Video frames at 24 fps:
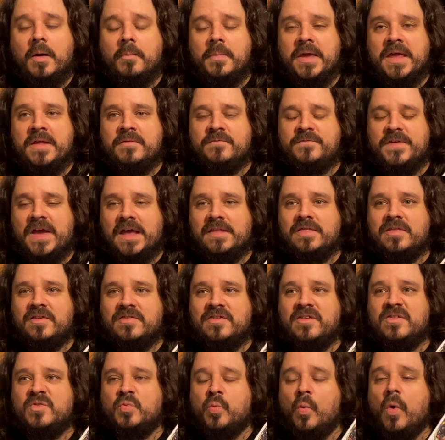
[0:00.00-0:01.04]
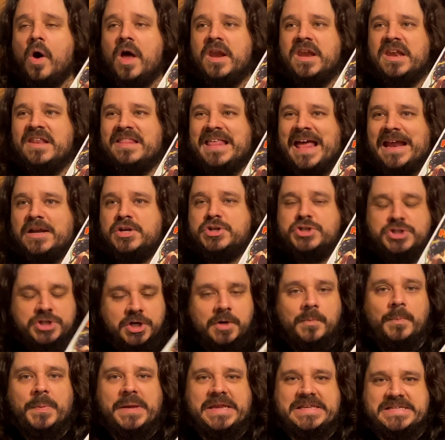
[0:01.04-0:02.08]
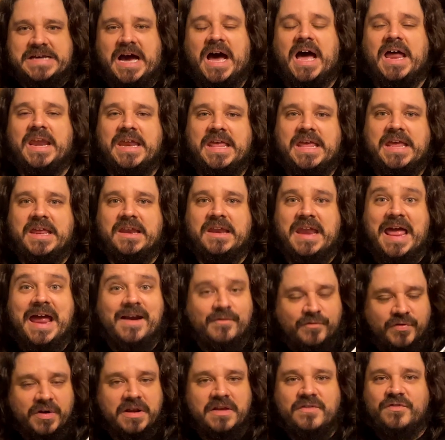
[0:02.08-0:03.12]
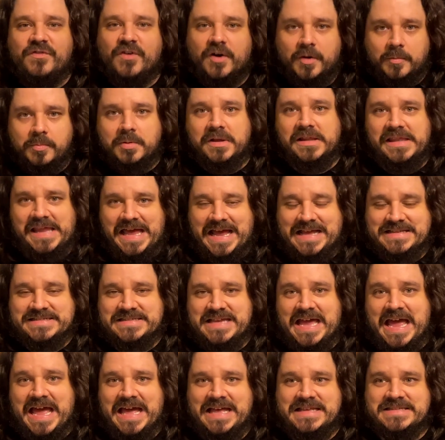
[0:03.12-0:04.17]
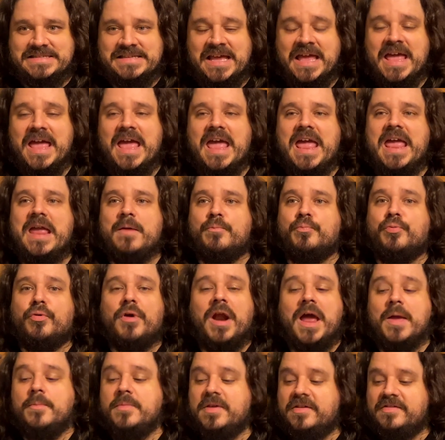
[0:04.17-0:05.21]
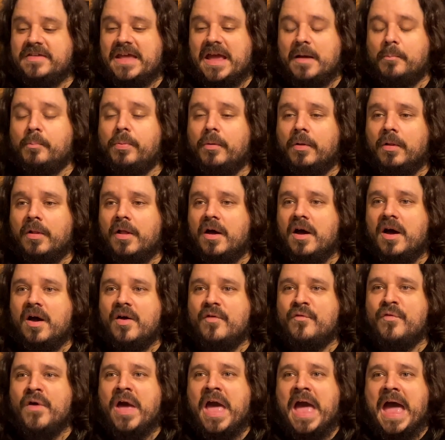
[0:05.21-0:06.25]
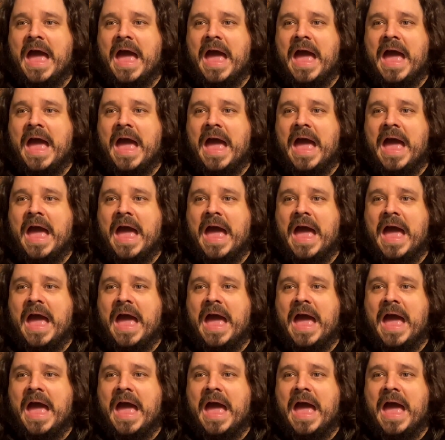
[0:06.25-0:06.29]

In fact, this is one that should be taught in every film class as a prime example of